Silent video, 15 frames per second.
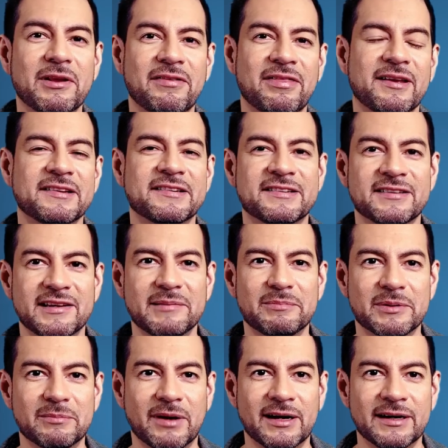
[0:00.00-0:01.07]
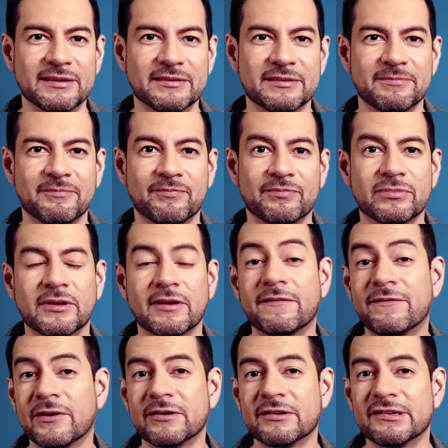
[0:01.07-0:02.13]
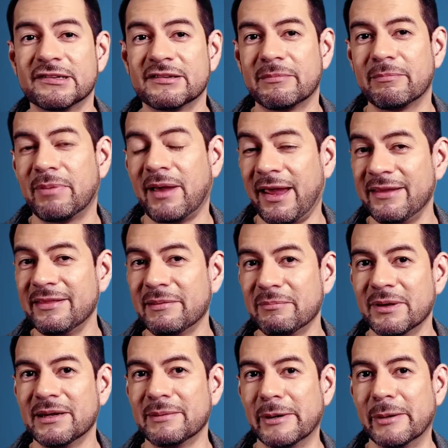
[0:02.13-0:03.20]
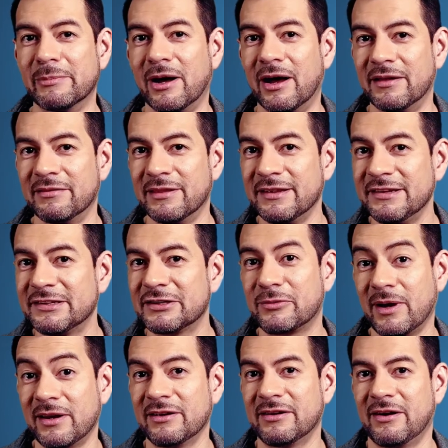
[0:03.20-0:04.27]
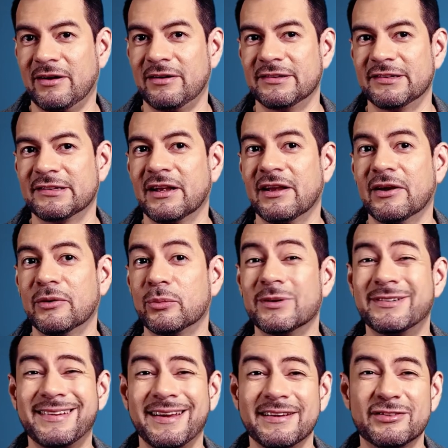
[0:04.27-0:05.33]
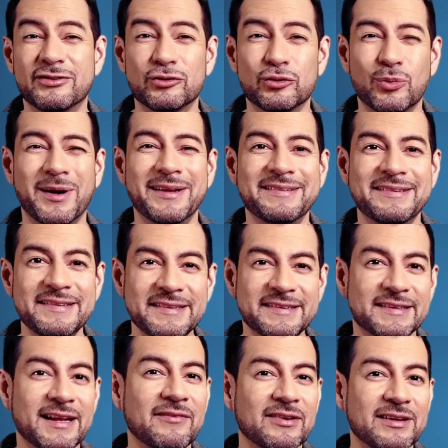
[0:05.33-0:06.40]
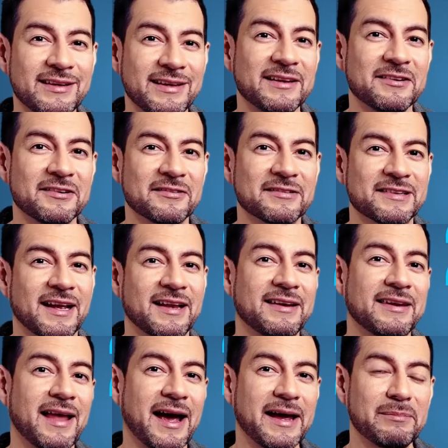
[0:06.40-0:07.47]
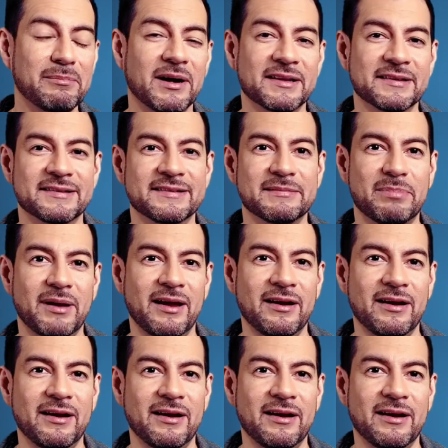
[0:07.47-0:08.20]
of things to keep in mind. First, paying the minimum on these credit cards would take 27 years and 9 months to pay